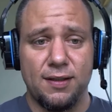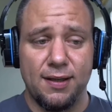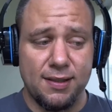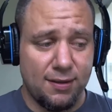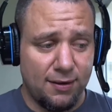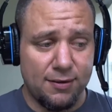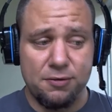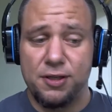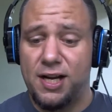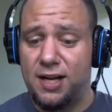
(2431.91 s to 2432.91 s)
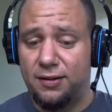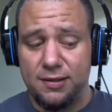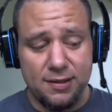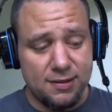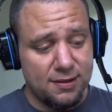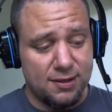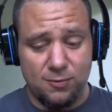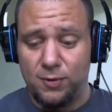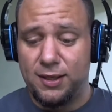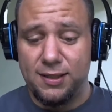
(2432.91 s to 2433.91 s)
He is a larger channel. He's this
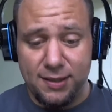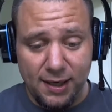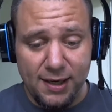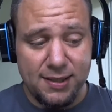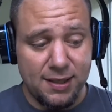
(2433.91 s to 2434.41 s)
is what he does.